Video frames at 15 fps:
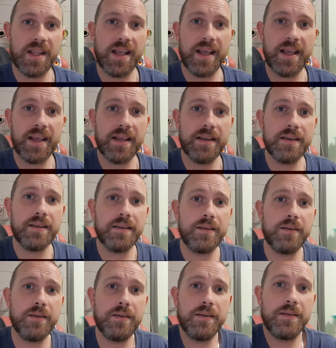And
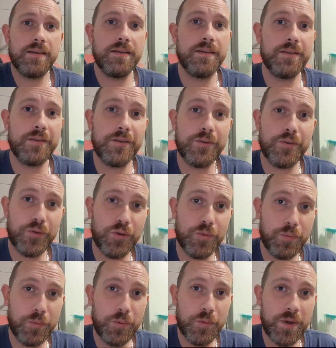
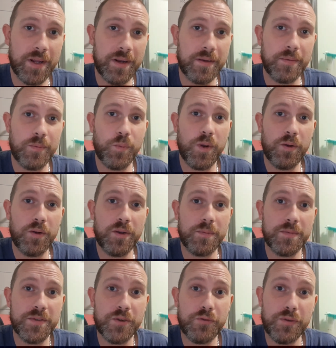good morning.
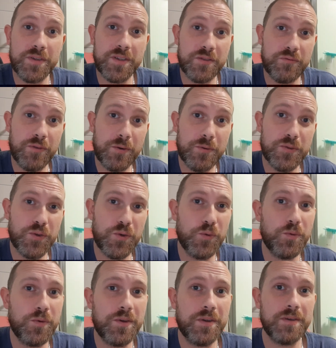Welcome to Chris's Real
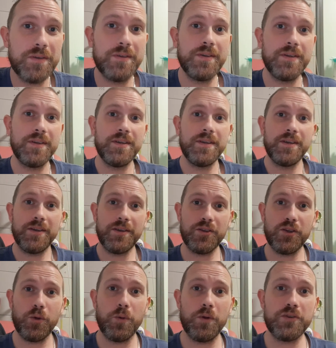Talk.
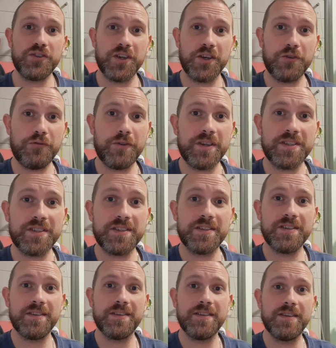You're watching
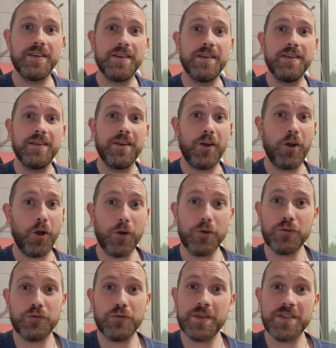Chris
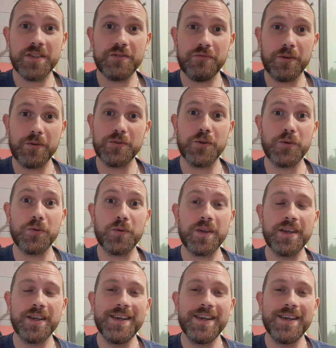on Chris's Real Talk.